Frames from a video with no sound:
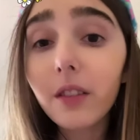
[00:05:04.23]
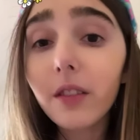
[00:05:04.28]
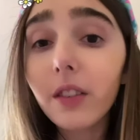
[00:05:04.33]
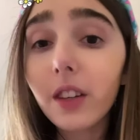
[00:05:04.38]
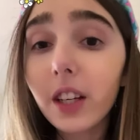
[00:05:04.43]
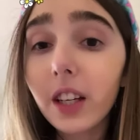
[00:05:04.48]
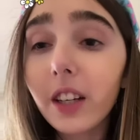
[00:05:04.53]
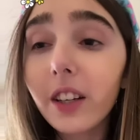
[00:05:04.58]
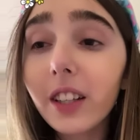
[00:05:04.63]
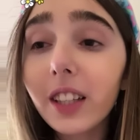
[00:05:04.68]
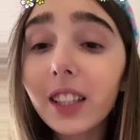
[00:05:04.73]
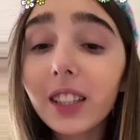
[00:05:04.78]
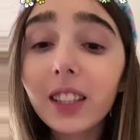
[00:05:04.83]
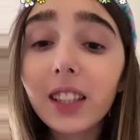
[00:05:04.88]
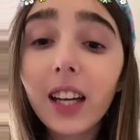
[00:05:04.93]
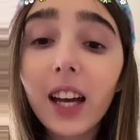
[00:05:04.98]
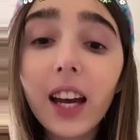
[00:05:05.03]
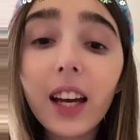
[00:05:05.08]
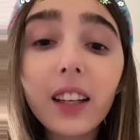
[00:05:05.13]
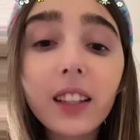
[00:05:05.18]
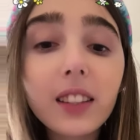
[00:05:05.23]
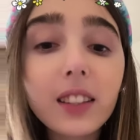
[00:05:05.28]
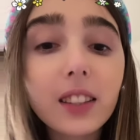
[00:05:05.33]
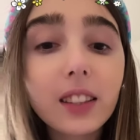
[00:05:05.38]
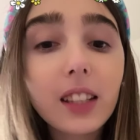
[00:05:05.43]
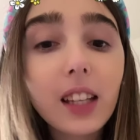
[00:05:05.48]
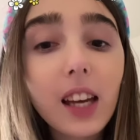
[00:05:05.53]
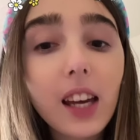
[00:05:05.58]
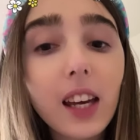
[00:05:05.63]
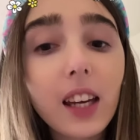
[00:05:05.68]
very next
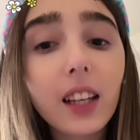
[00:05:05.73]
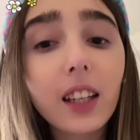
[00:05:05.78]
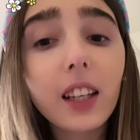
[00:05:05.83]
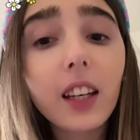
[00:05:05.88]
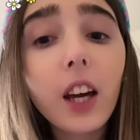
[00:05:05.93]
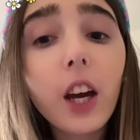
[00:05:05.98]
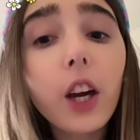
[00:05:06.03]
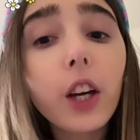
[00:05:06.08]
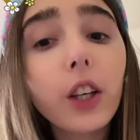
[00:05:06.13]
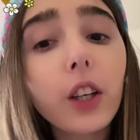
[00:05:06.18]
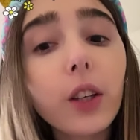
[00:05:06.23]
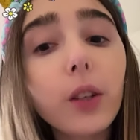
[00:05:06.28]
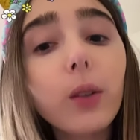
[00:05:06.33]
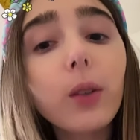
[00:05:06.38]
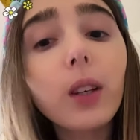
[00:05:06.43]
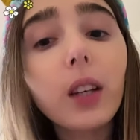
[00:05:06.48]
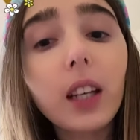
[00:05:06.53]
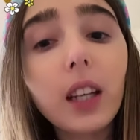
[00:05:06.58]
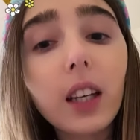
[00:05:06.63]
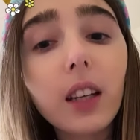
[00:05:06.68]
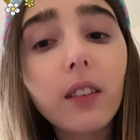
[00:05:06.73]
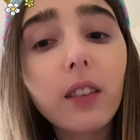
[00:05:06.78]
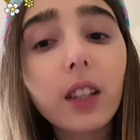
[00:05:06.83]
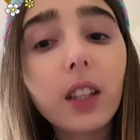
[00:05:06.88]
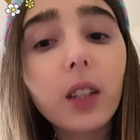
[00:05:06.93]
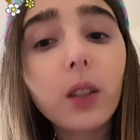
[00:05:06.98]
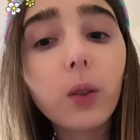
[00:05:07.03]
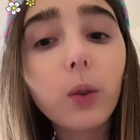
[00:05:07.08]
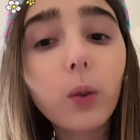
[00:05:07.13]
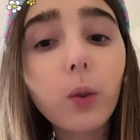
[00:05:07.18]
day, you gave
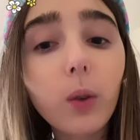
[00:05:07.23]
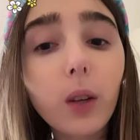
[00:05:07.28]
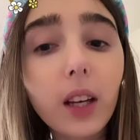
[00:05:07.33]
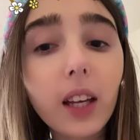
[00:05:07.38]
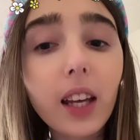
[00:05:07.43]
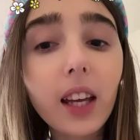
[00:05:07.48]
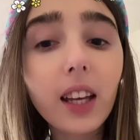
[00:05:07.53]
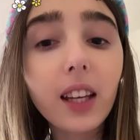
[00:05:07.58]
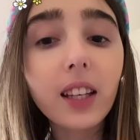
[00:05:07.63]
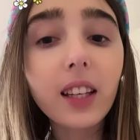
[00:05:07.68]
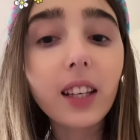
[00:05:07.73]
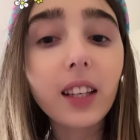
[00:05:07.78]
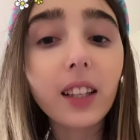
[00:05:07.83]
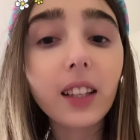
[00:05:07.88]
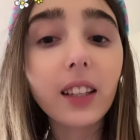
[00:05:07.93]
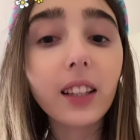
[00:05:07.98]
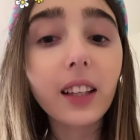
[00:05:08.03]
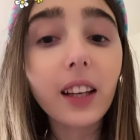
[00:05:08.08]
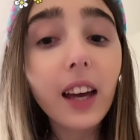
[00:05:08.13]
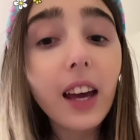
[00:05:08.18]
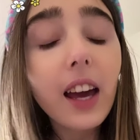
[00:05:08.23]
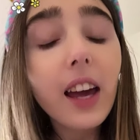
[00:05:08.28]
it away.